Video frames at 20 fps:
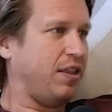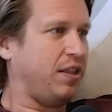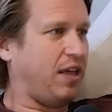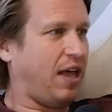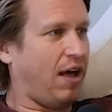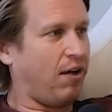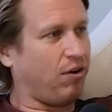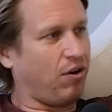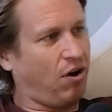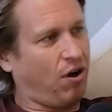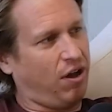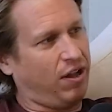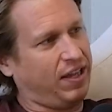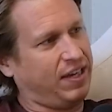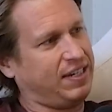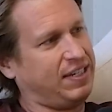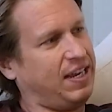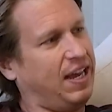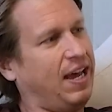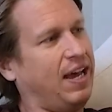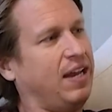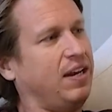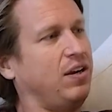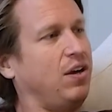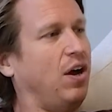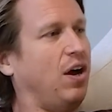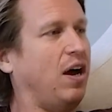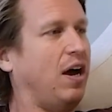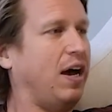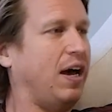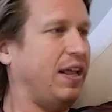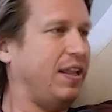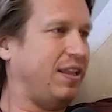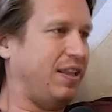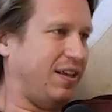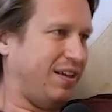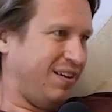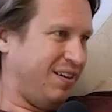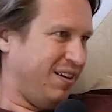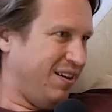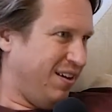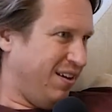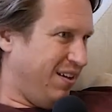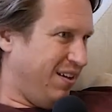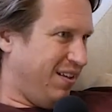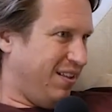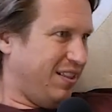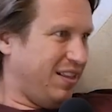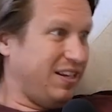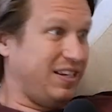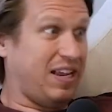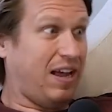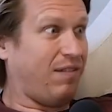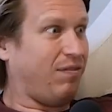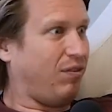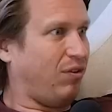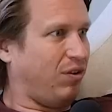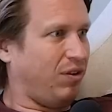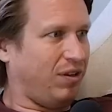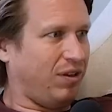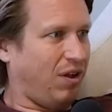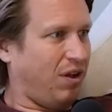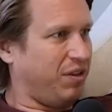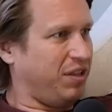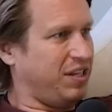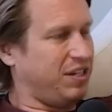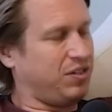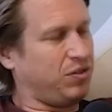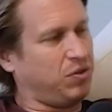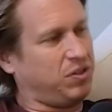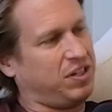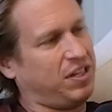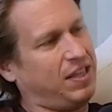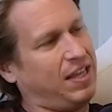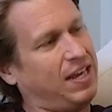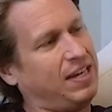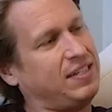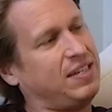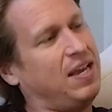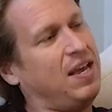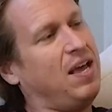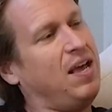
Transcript: the alcoholic dad God, the devil, all these sorts of things.